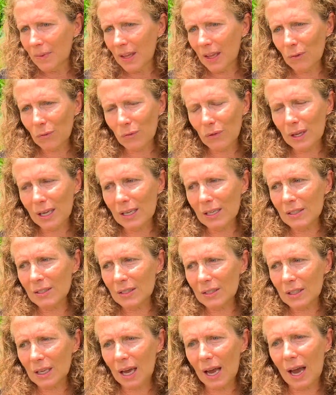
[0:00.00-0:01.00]
if
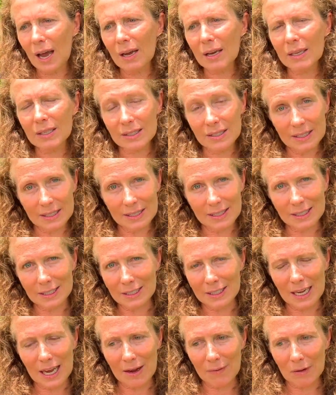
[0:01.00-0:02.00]
things are
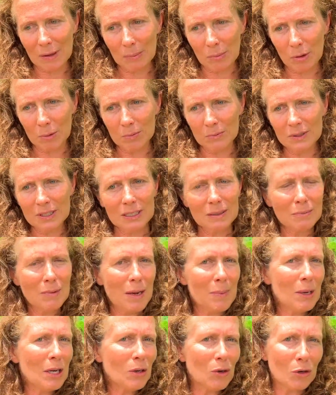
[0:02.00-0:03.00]
consistently having problems, then
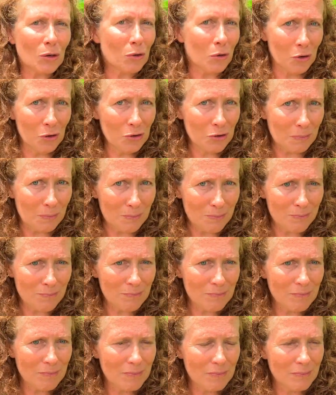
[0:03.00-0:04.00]
maybe not grow them.
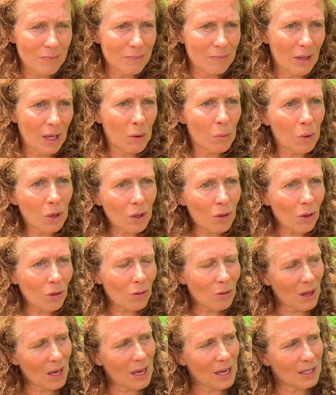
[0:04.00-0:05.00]
Like, what are the
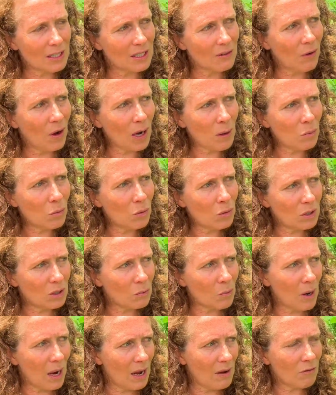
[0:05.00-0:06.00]
things? If I walked
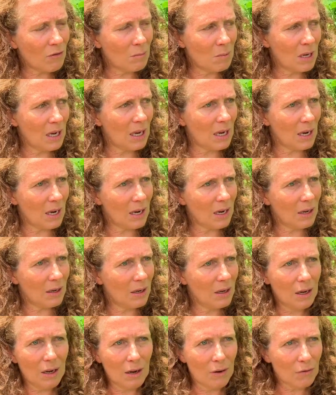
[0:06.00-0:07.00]
away from here
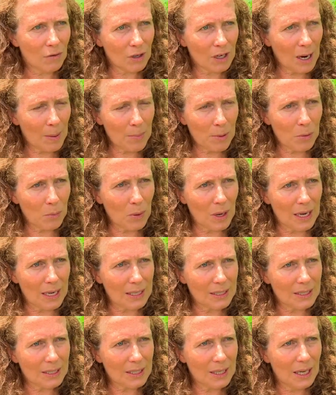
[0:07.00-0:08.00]
for a couple of
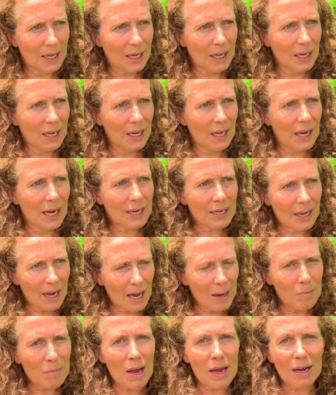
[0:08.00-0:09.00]
weeks and
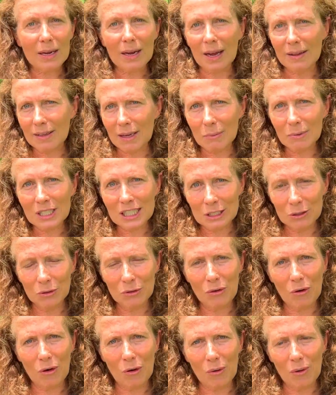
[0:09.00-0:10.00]
came back and they were still
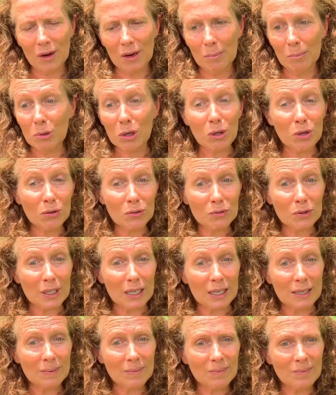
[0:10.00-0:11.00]
growing
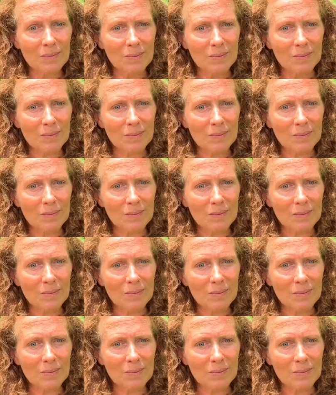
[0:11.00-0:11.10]
beautifully,